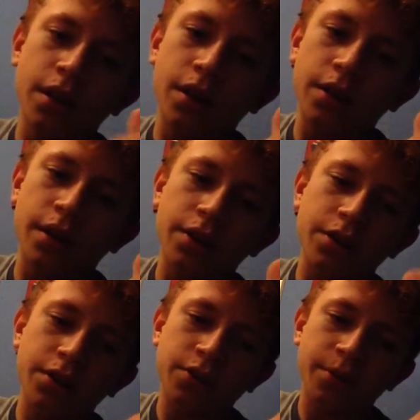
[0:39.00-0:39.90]
and then
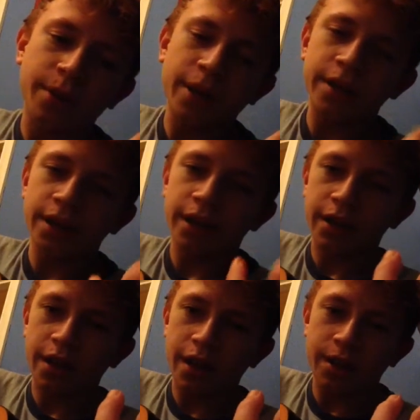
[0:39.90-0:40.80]
you repeat it
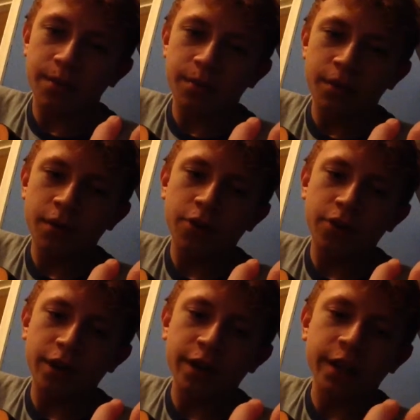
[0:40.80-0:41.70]
again
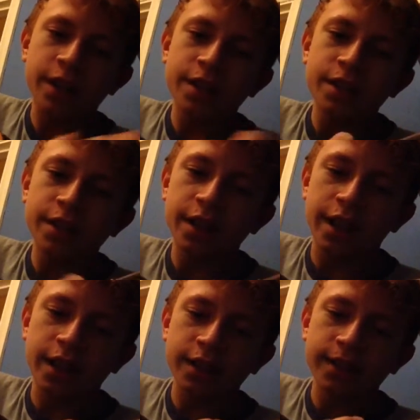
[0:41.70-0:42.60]
three,
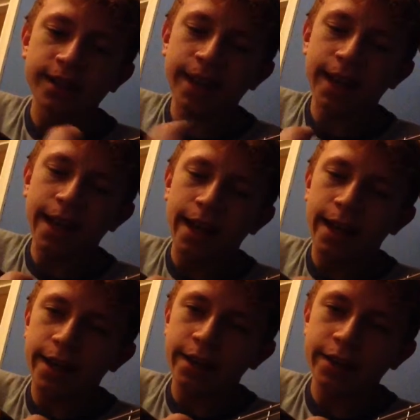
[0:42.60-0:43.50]
six,
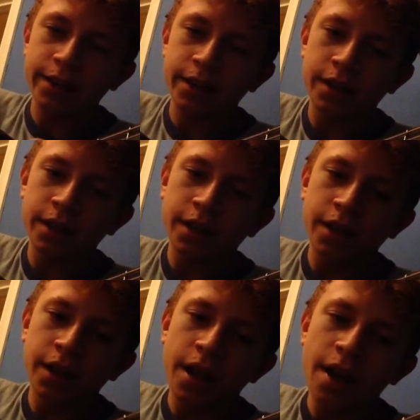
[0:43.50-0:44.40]
eight,
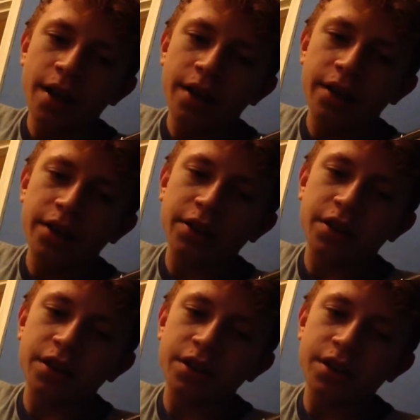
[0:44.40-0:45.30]
and then you
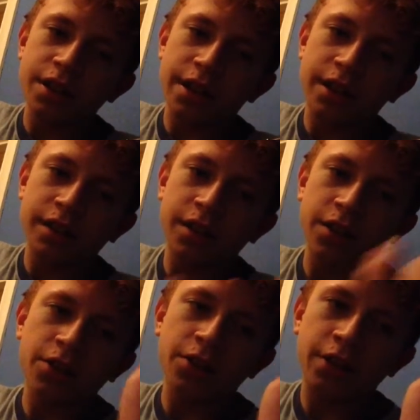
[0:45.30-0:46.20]
go six,
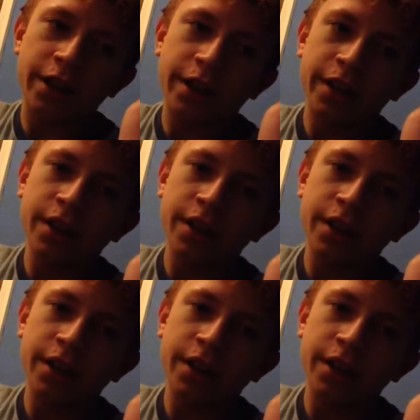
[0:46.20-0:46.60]
three,